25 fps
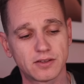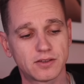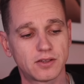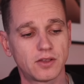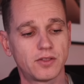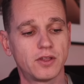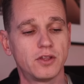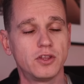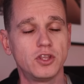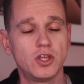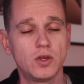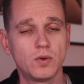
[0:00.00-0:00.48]
so
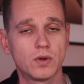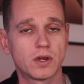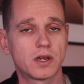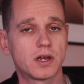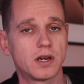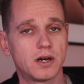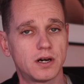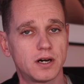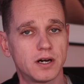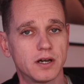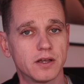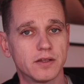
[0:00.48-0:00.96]
the newer
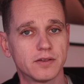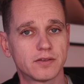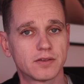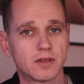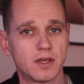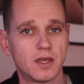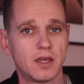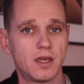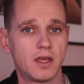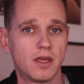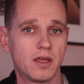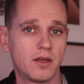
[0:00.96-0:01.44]
cars
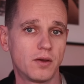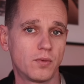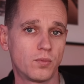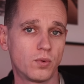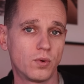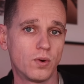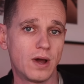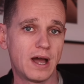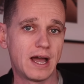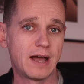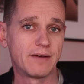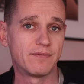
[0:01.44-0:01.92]

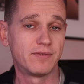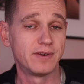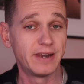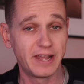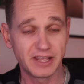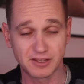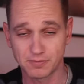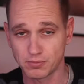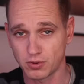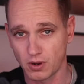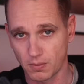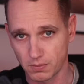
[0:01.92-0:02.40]
will have
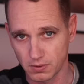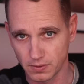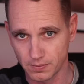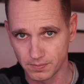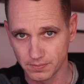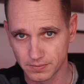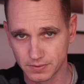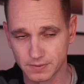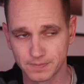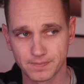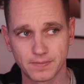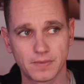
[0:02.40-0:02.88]
less
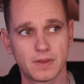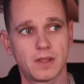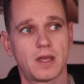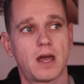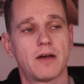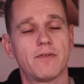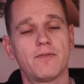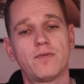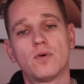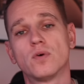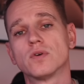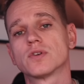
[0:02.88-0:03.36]
problems.
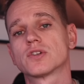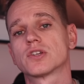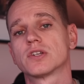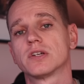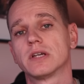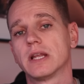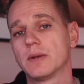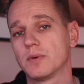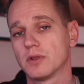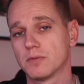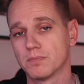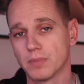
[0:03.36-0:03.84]

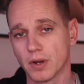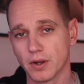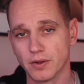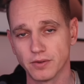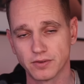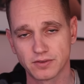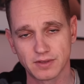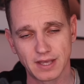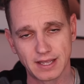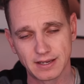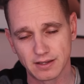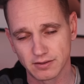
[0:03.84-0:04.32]
Unfortunately with
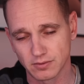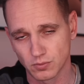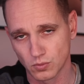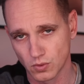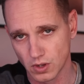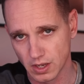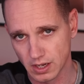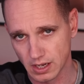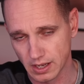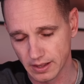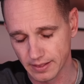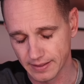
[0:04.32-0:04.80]
boats, it doesn't
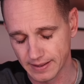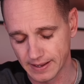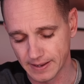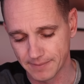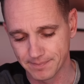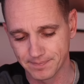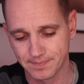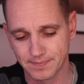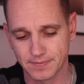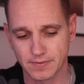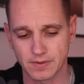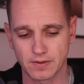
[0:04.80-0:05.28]
work like that,
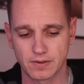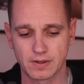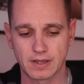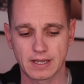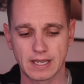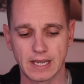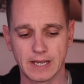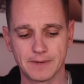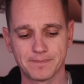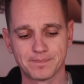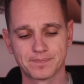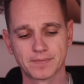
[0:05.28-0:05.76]

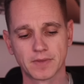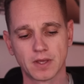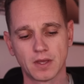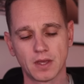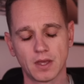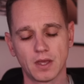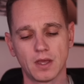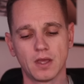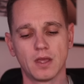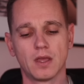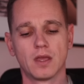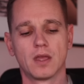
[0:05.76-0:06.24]
okay?
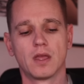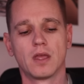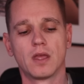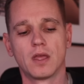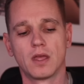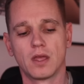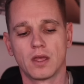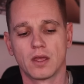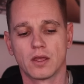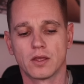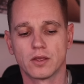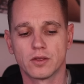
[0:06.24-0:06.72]

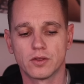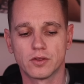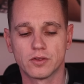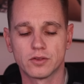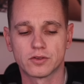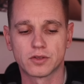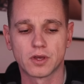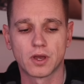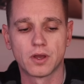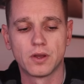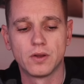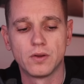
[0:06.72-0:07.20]

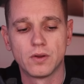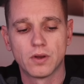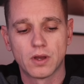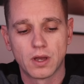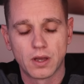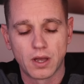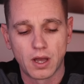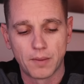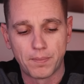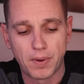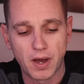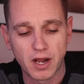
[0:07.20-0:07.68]
So
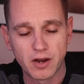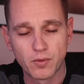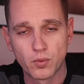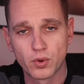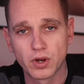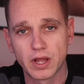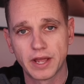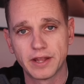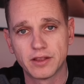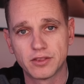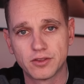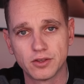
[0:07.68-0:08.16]
a part of
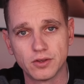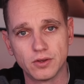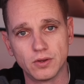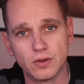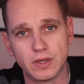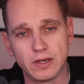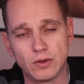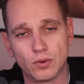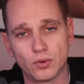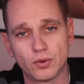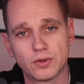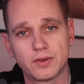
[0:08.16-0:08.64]
what I do
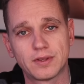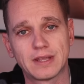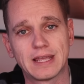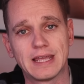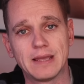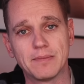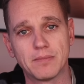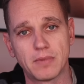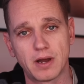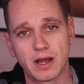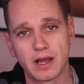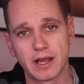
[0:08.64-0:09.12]
in order to
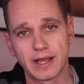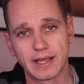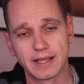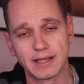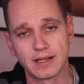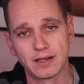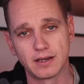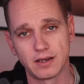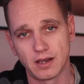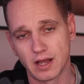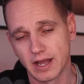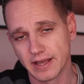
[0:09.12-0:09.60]
keep
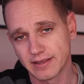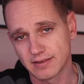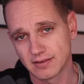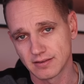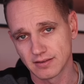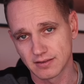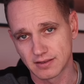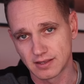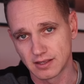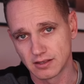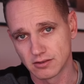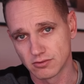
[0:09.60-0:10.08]
my
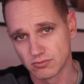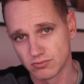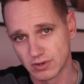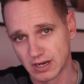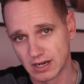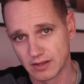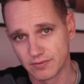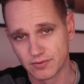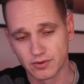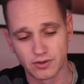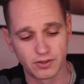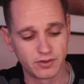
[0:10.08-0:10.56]
licenses
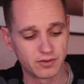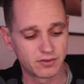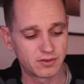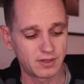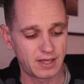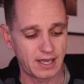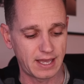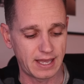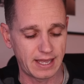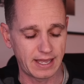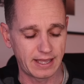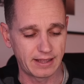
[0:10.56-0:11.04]
relevant
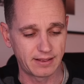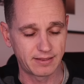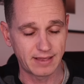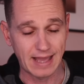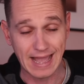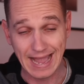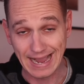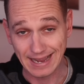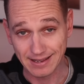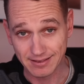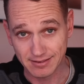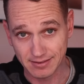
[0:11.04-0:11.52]
and
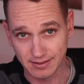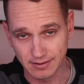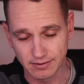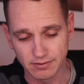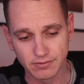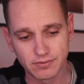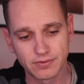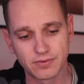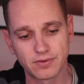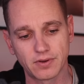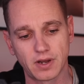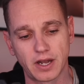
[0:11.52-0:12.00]

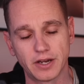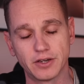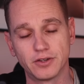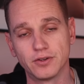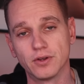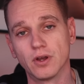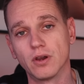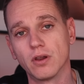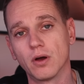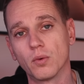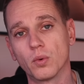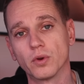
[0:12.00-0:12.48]
active, I
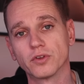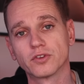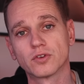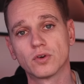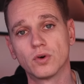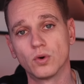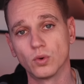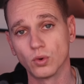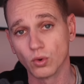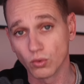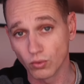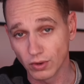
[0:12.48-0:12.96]
do a lot of what's
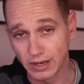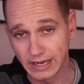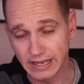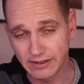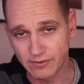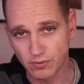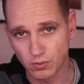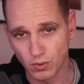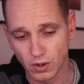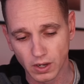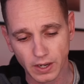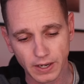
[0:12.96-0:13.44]
called
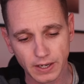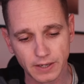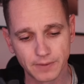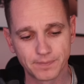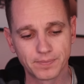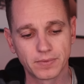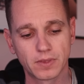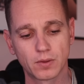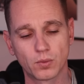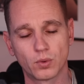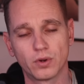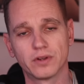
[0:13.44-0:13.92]
relief work.
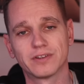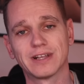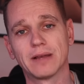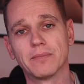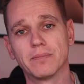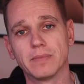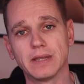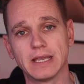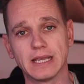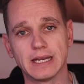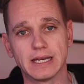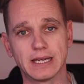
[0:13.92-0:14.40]
What does that
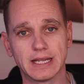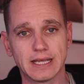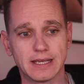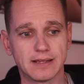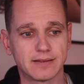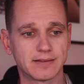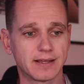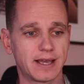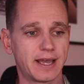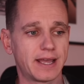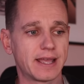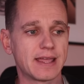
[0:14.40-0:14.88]
mean?
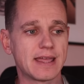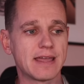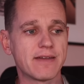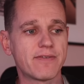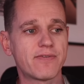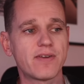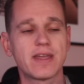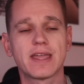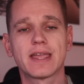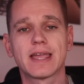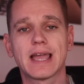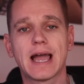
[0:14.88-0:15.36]
Is that
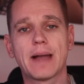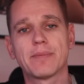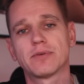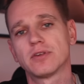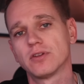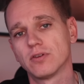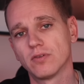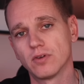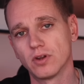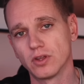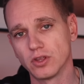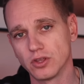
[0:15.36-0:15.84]
if a
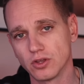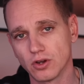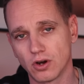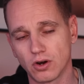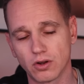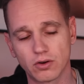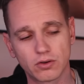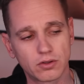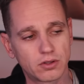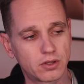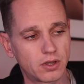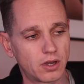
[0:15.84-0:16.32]
captain on a
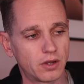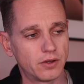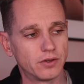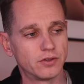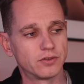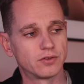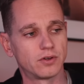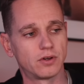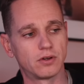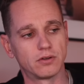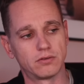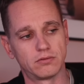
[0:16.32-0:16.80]
yacht
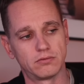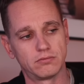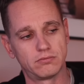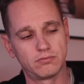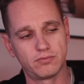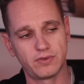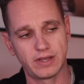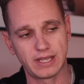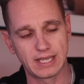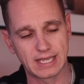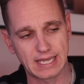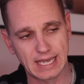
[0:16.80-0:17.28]
goes on
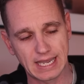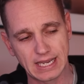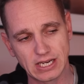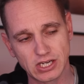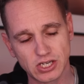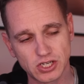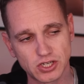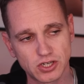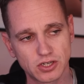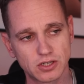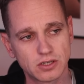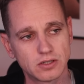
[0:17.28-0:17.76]

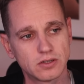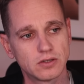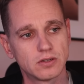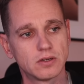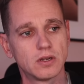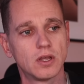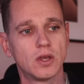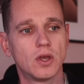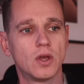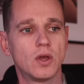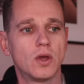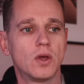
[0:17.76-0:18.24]

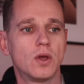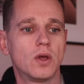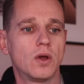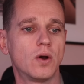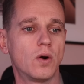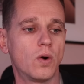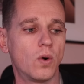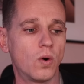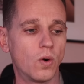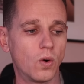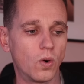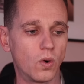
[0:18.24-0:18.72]
vacation,
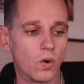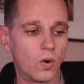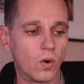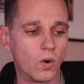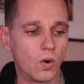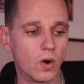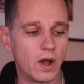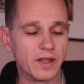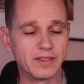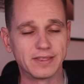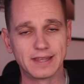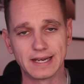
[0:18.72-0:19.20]

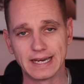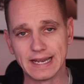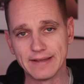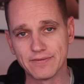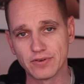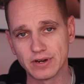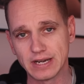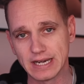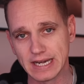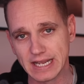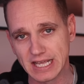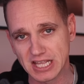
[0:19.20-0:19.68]
or a
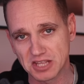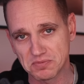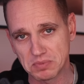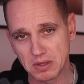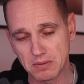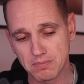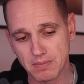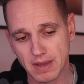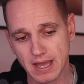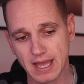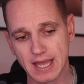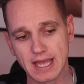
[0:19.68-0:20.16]
delivery needs to
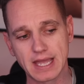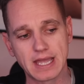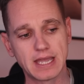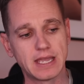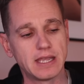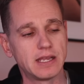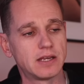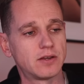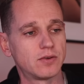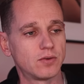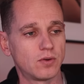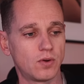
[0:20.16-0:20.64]
be
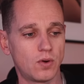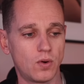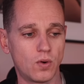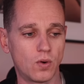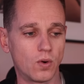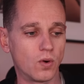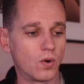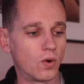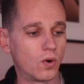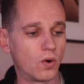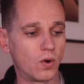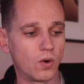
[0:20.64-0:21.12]
made,
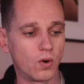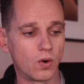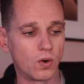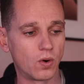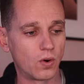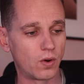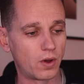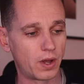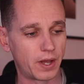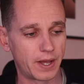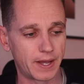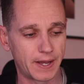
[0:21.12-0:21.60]

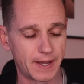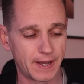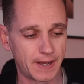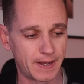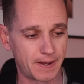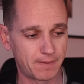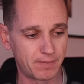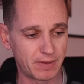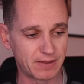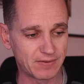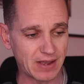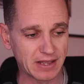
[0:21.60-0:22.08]
or
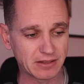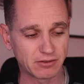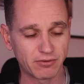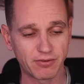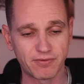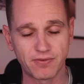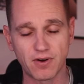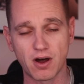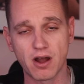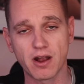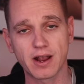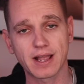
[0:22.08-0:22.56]
they've had to
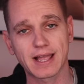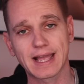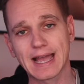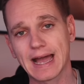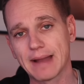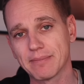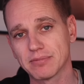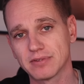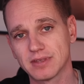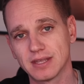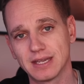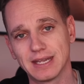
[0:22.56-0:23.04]
fire a
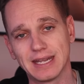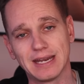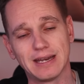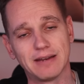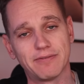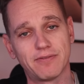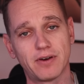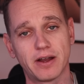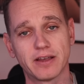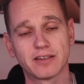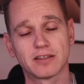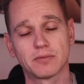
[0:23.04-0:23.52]
captain, they need
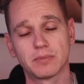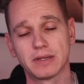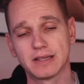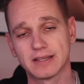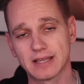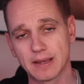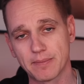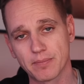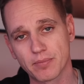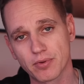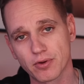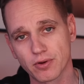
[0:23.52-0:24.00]
to find somebody
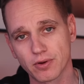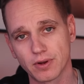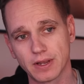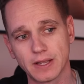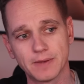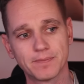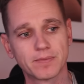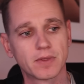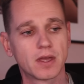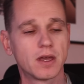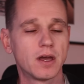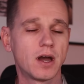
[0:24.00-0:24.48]

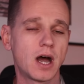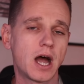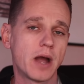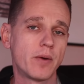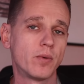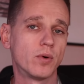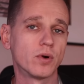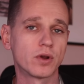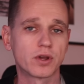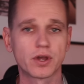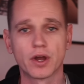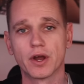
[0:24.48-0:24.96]
temporary, I
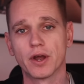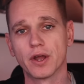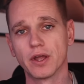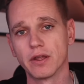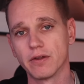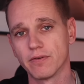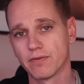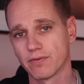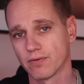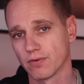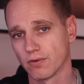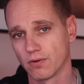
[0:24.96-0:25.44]
will
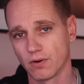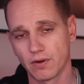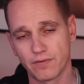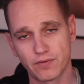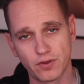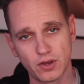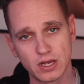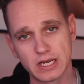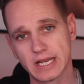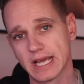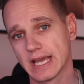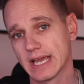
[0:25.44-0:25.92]
go for a
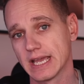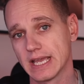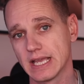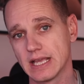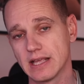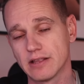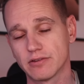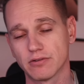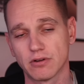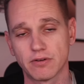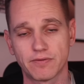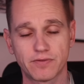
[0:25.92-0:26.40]
few
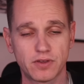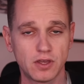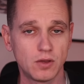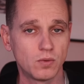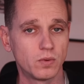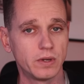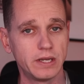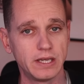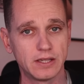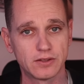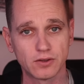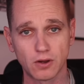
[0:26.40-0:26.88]
days or a few
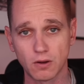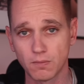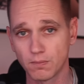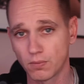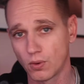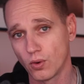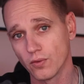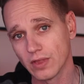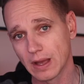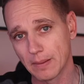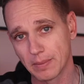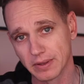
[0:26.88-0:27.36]
weeks on
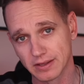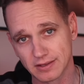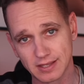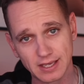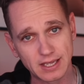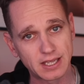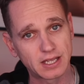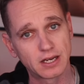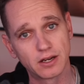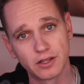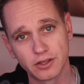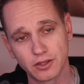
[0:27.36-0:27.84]
board that
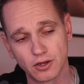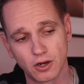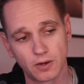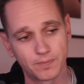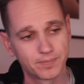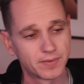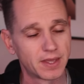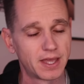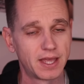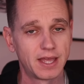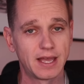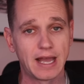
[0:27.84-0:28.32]
particular
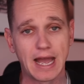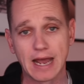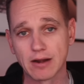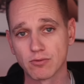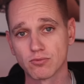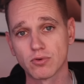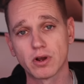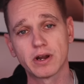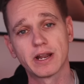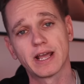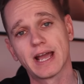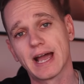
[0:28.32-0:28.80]
yacht
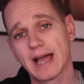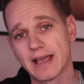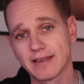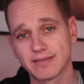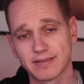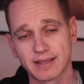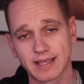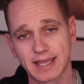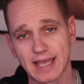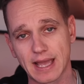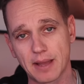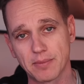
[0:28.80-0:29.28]
and run it as
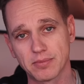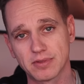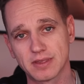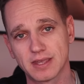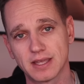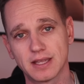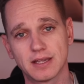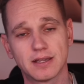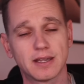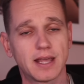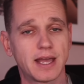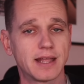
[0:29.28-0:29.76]
the
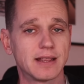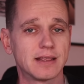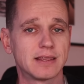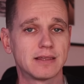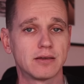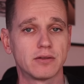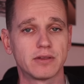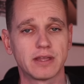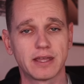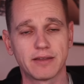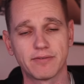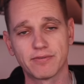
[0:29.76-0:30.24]
captain
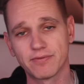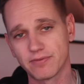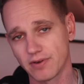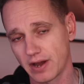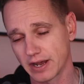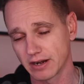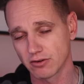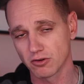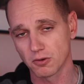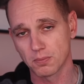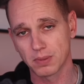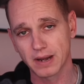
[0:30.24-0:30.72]
until they
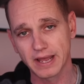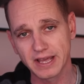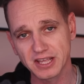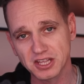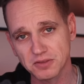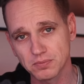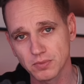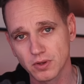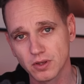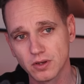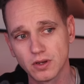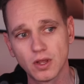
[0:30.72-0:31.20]
find a
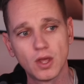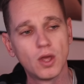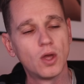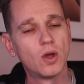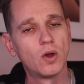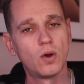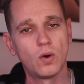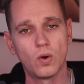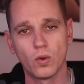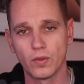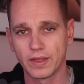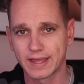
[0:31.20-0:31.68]
replacement,
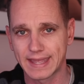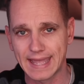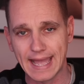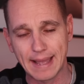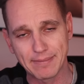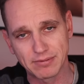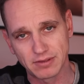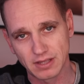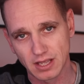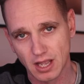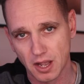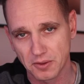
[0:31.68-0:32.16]
or the
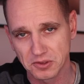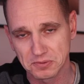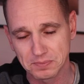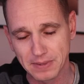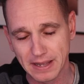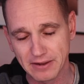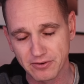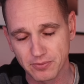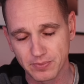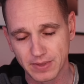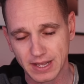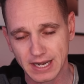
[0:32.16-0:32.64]
captain comes
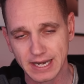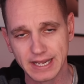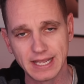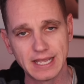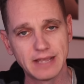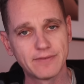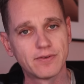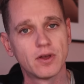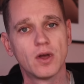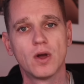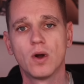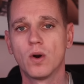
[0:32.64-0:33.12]
back from their
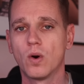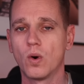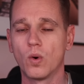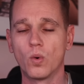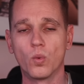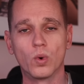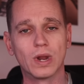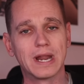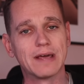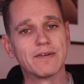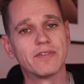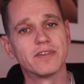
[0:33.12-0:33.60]
leave, or
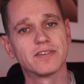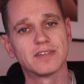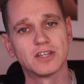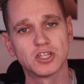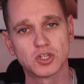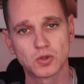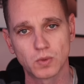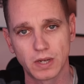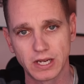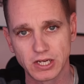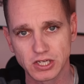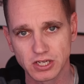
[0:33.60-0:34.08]
whatever the
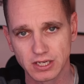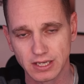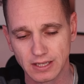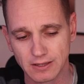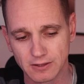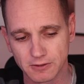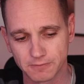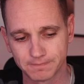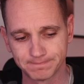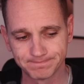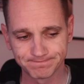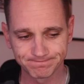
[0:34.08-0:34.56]
situation
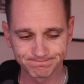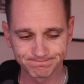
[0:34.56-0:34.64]
is.